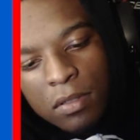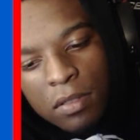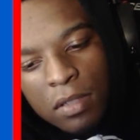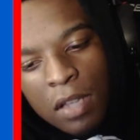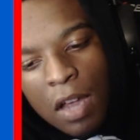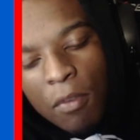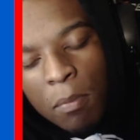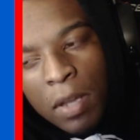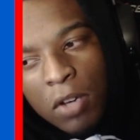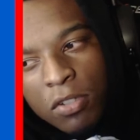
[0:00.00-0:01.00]
have a
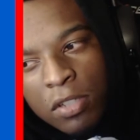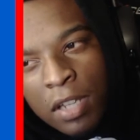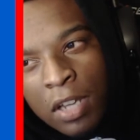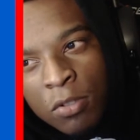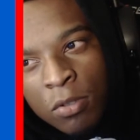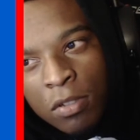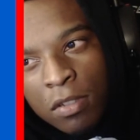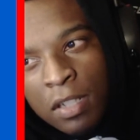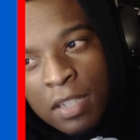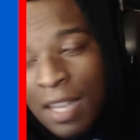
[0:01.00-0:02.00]
better schedule
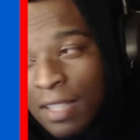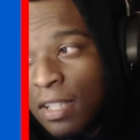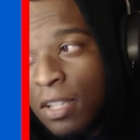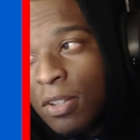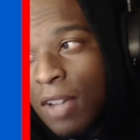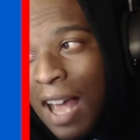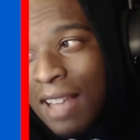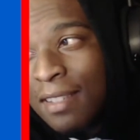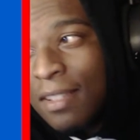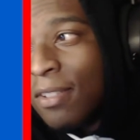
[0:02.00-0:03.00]
because I still I
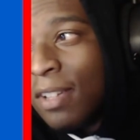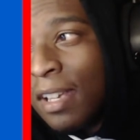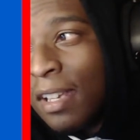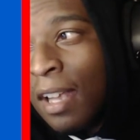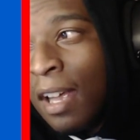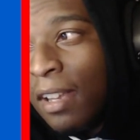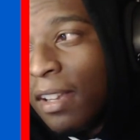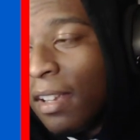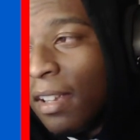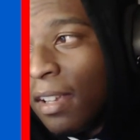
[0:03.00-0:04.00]
still get like
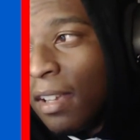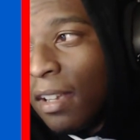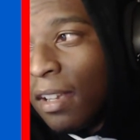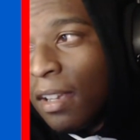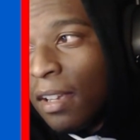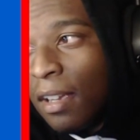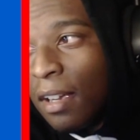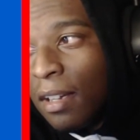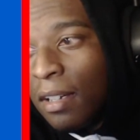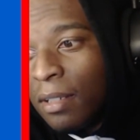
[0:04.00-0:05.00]

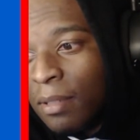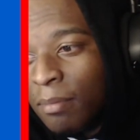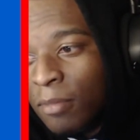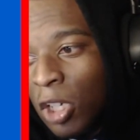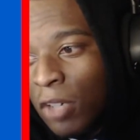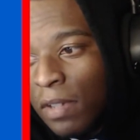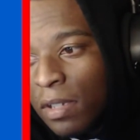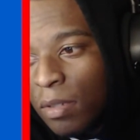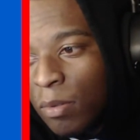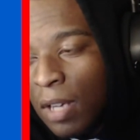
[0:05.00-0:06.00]
um,
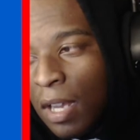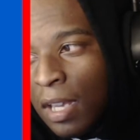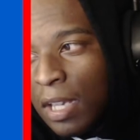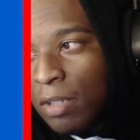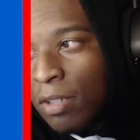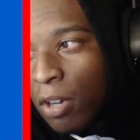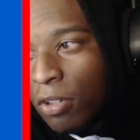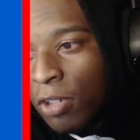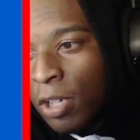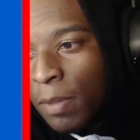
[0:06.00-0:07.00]
nervous when I hit start
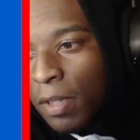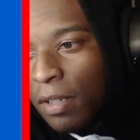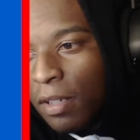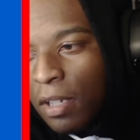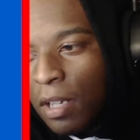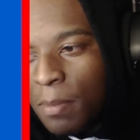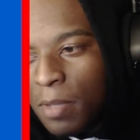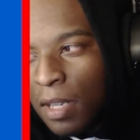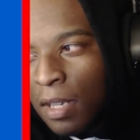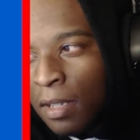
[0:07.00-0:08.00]
streaming. You know what I'm
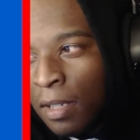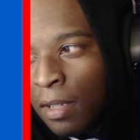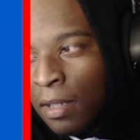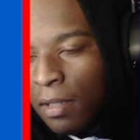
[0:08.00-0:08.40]
saying? And